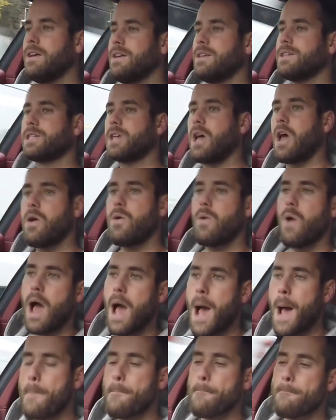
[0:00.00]
So
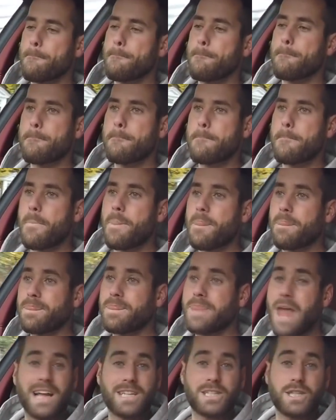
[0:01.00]

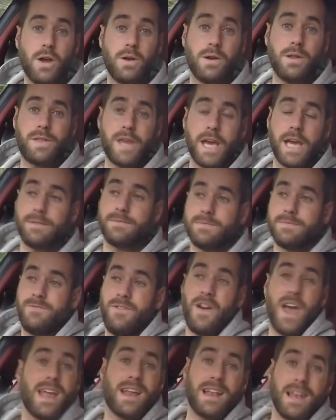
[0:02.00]
that's the only thing
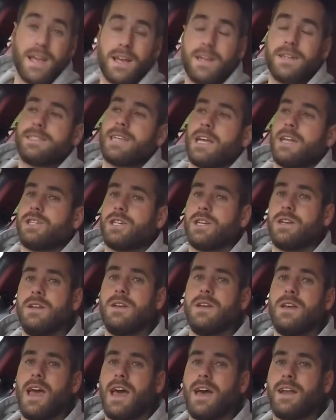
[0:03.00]
vaguely in contention,
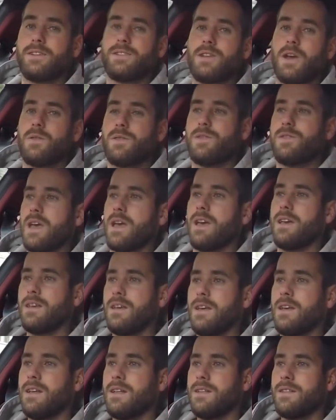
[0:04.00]
and I don't think
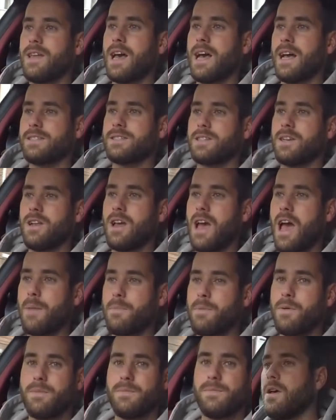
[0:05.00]
that's going to
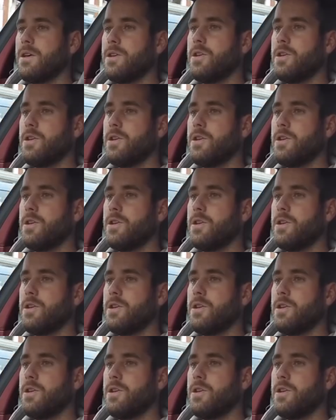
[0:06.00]
happen.